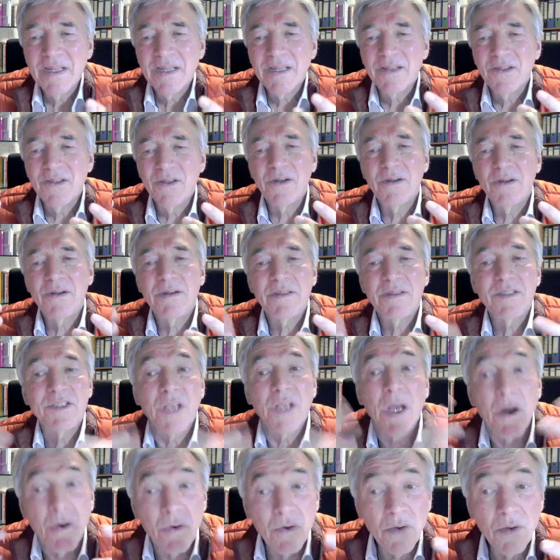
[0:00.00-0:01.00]
your
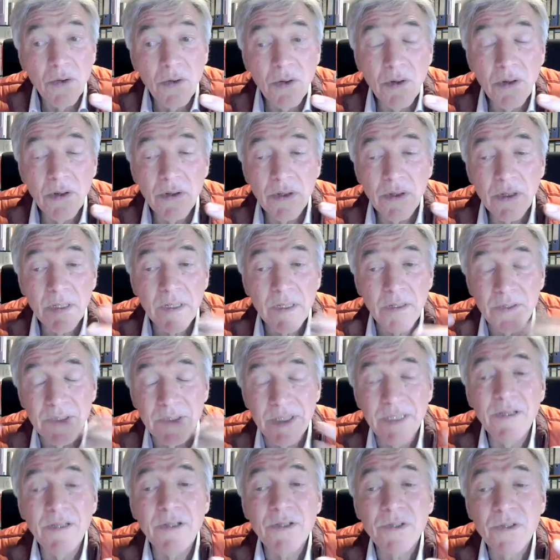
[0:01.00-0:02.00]
soul
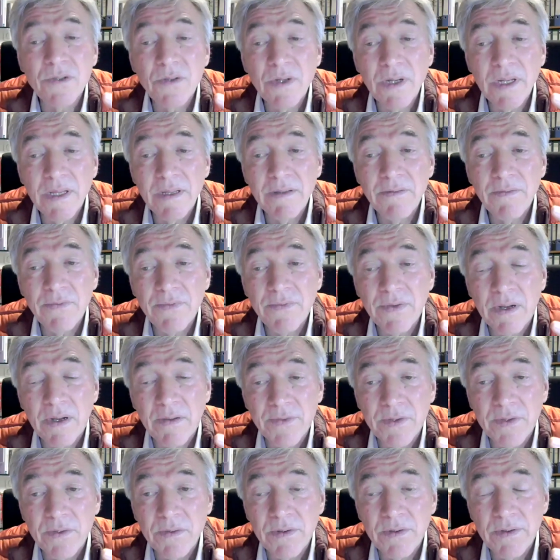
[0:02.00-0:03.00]
continues to live
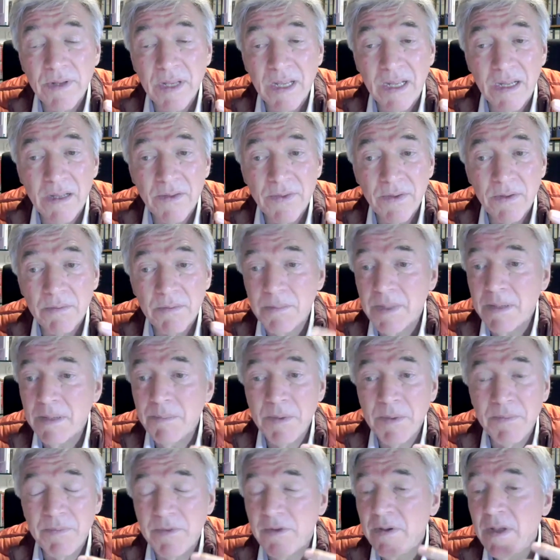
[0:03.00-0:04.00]
after your death, or
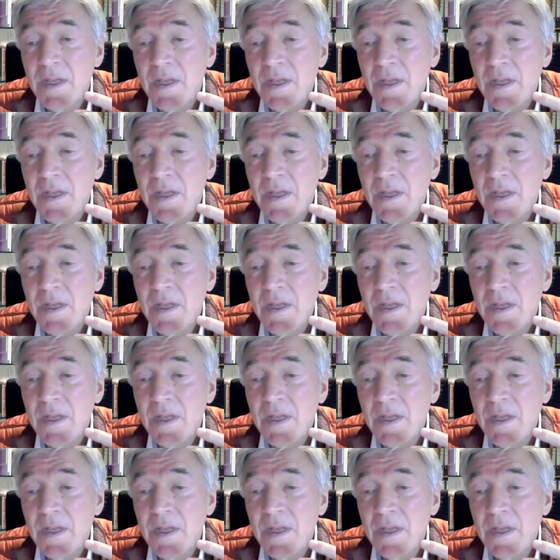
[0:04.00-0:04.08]
maybe